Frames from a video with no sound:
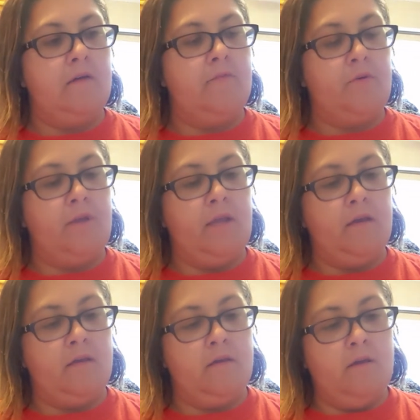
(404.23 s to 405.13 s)

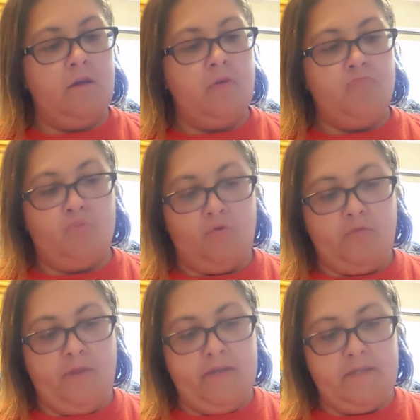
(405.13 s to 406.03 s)
voting
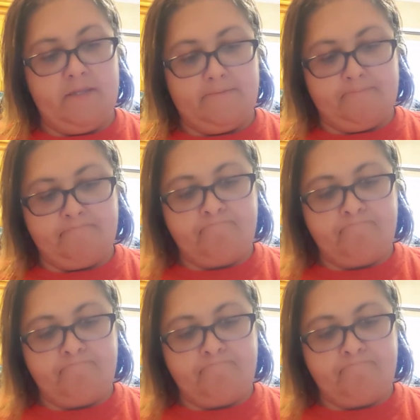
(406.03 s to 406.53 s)
movement.